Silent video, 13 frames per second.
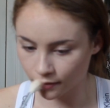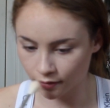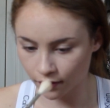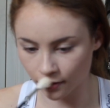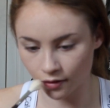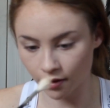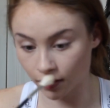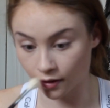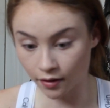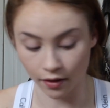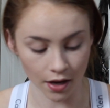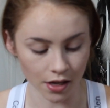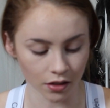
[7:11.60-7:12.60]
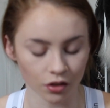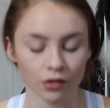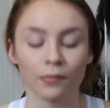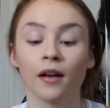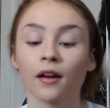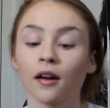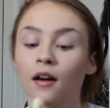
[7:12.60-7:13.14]
Nothing against
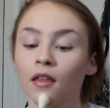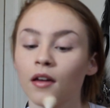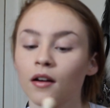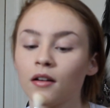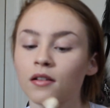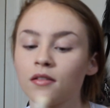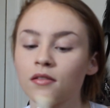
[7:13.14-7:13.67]
dramatic highlighter.